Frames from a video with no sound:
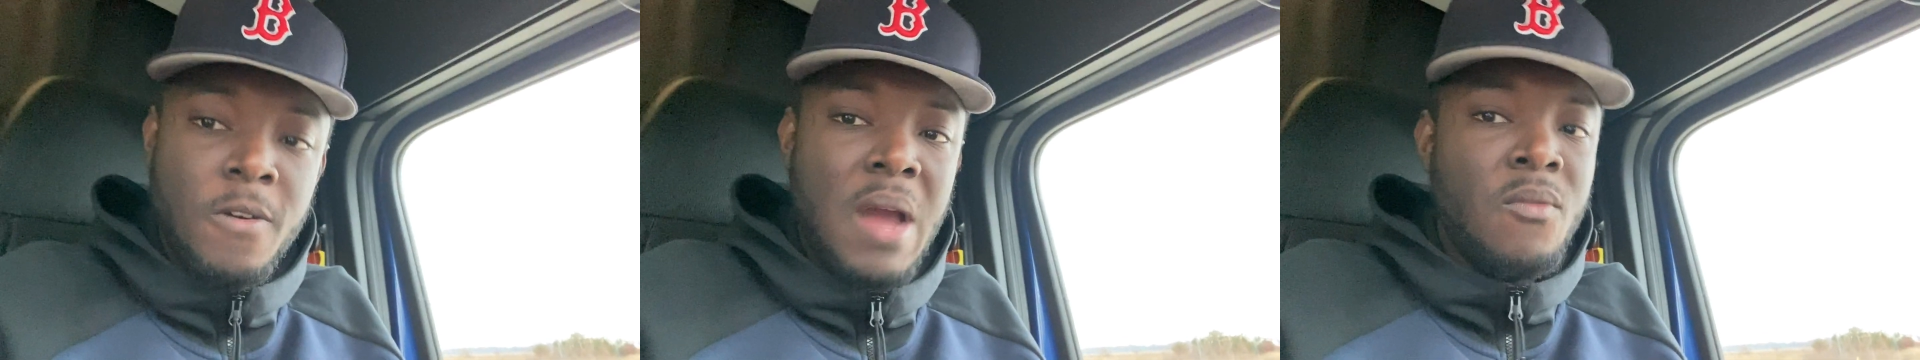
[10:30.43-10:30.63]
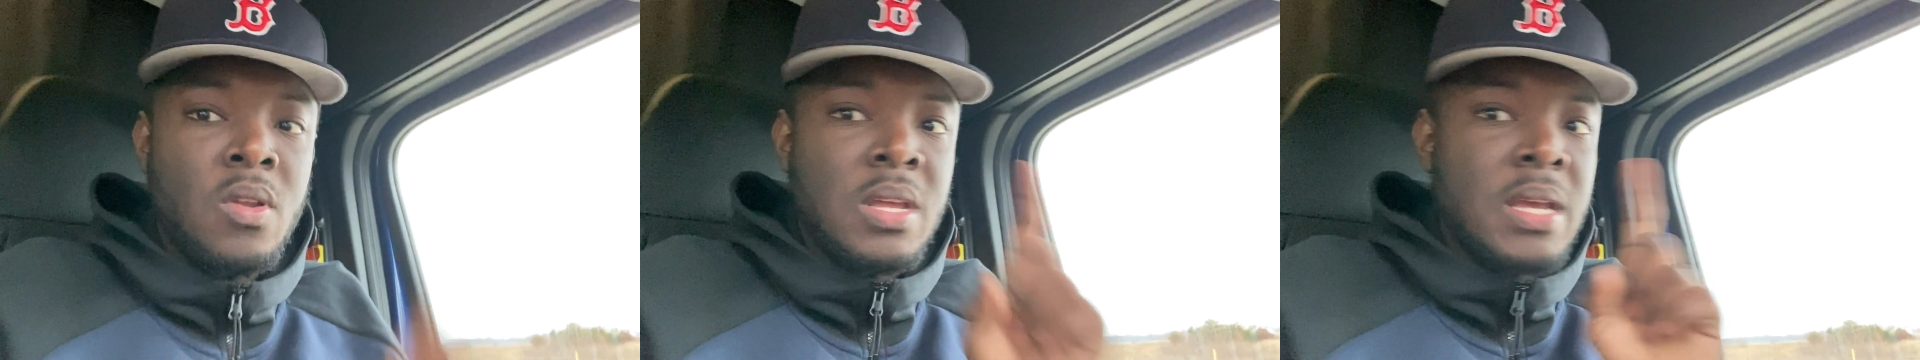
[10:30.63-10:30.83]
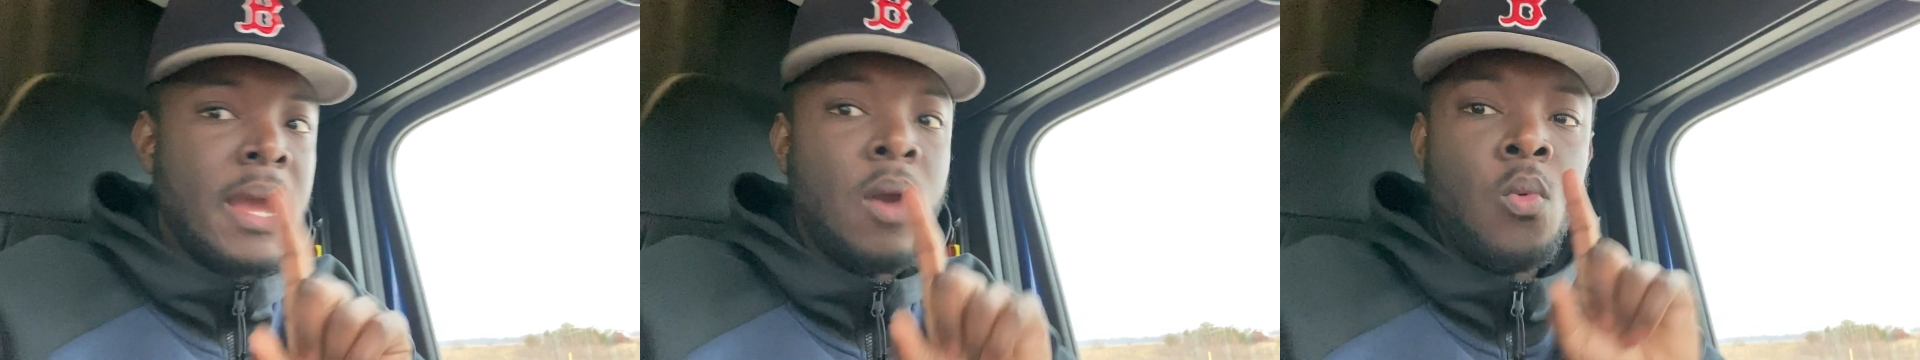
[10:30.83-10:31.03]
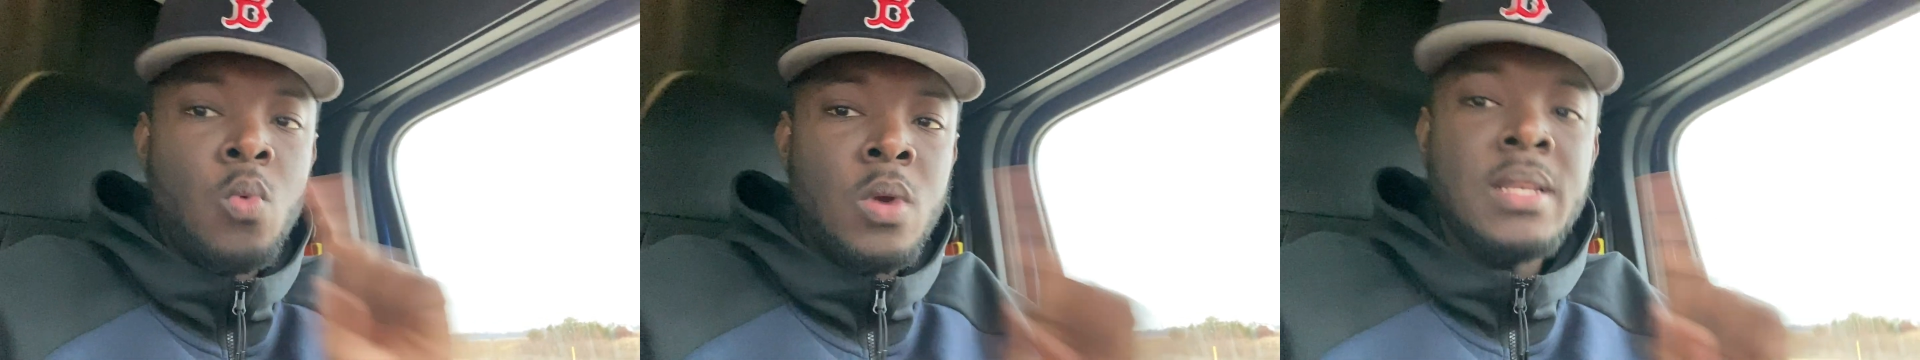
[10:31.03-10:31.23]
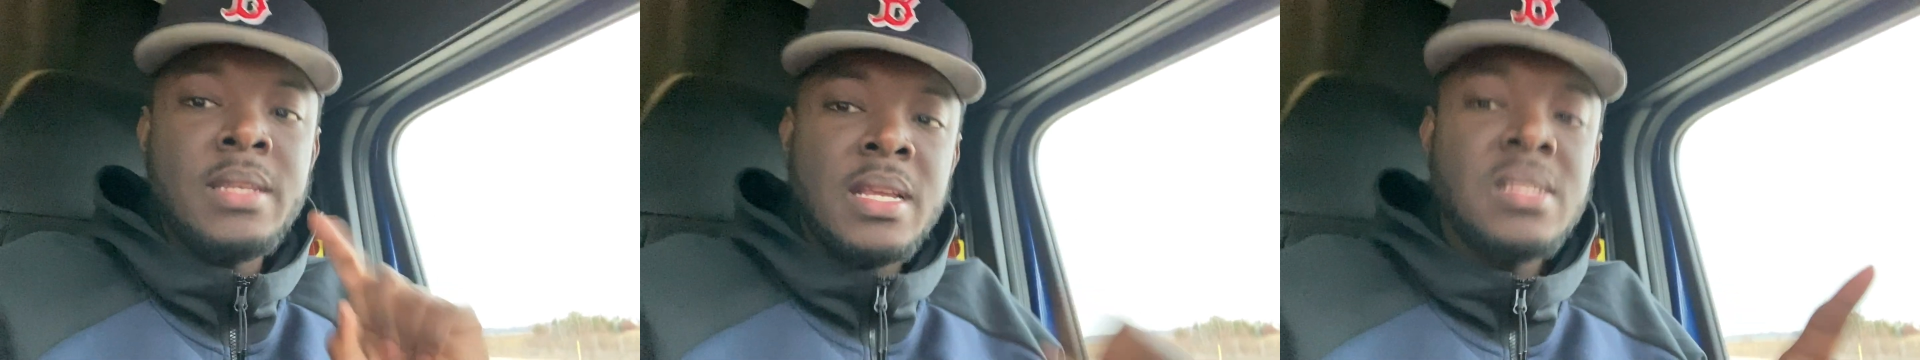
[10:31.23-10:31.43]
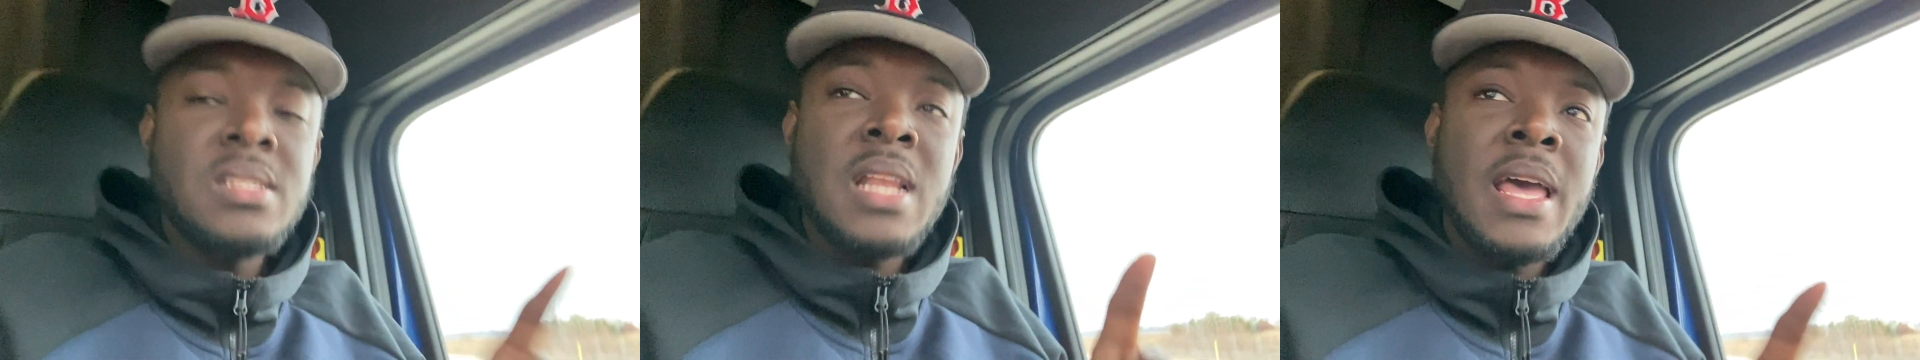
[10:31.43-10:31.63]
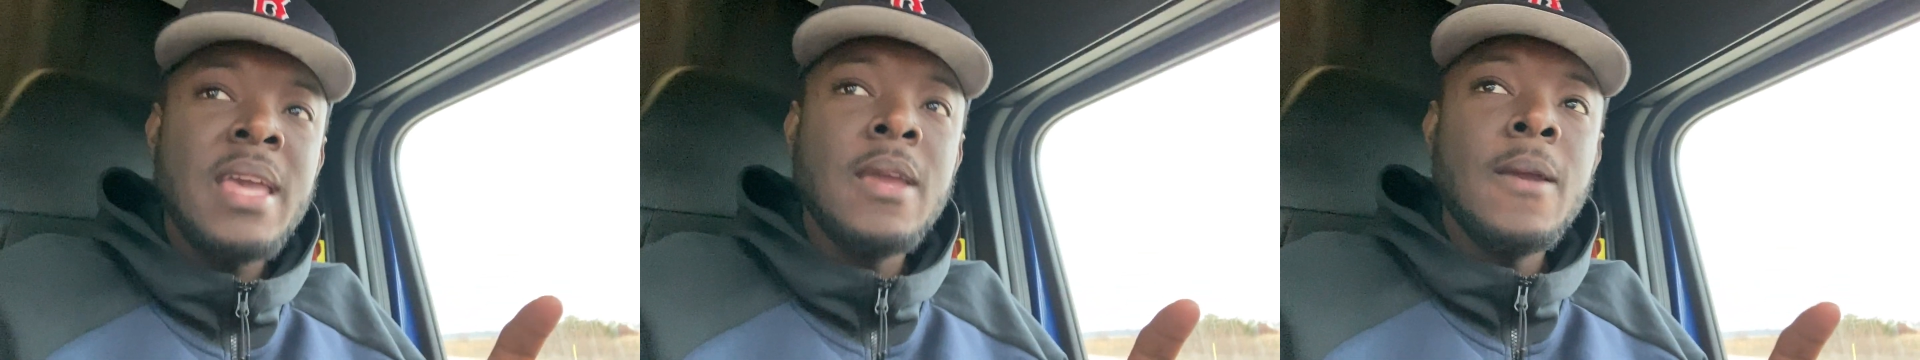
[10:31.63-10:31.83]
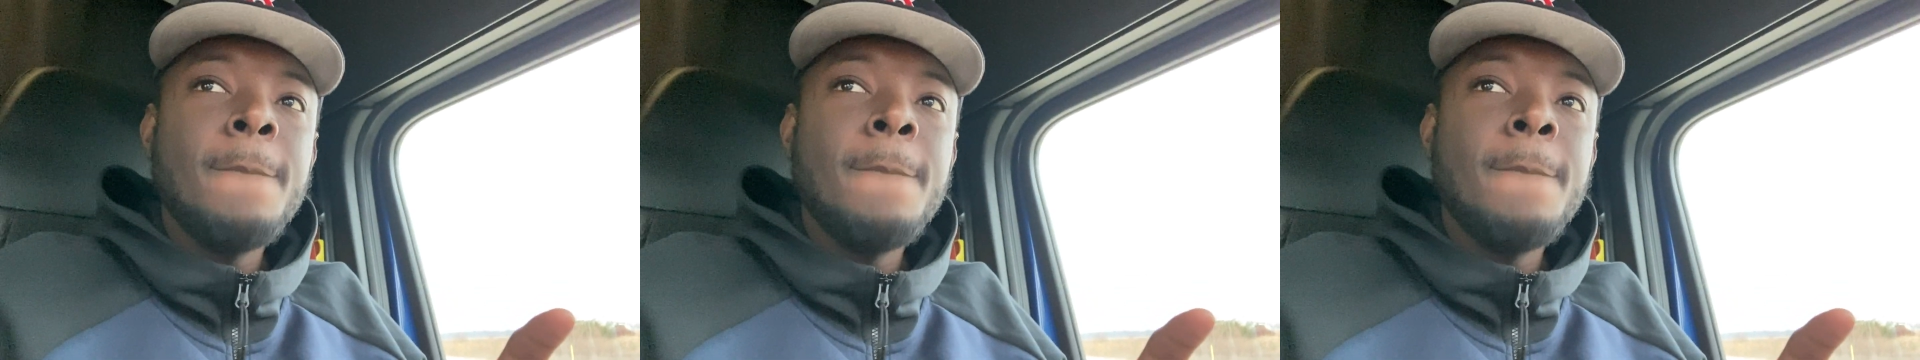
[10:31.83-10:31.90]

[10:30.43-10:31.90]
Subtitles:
I've only gotten one dislike,